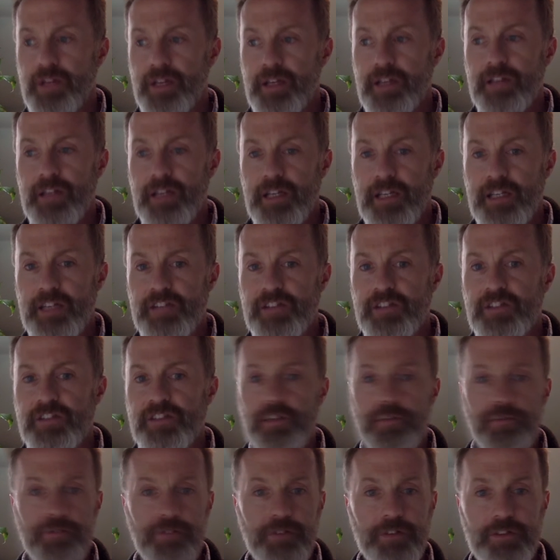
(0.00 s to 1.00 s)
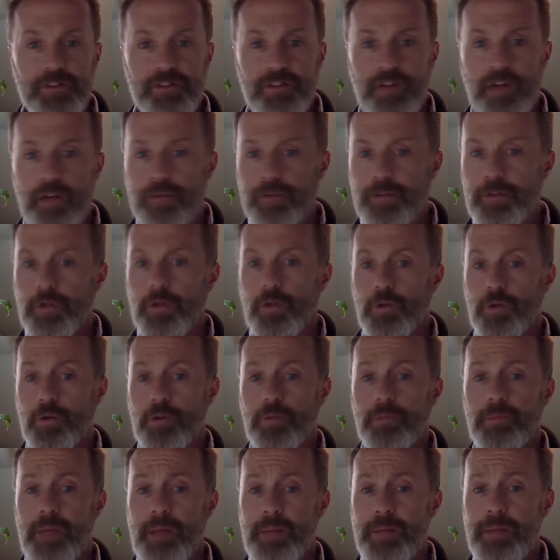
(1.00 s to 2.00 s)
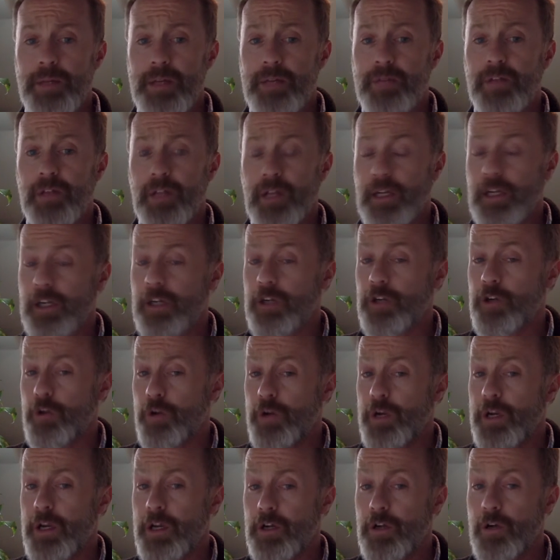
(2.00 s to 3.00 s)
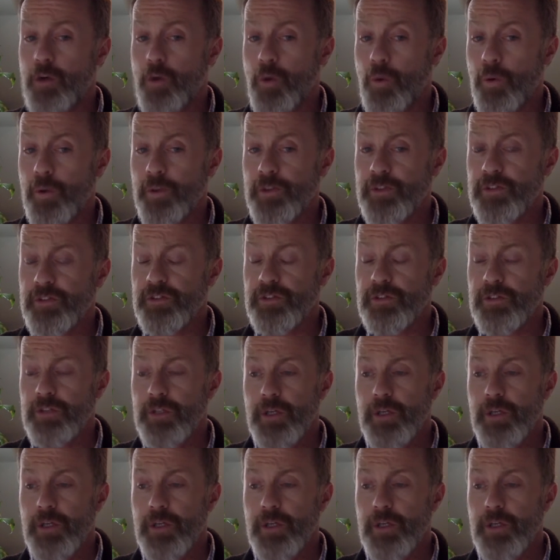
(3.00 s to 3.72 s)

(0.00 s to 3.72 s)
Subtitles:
like I said, sound philosophical, or maybe even like a Greek chorus.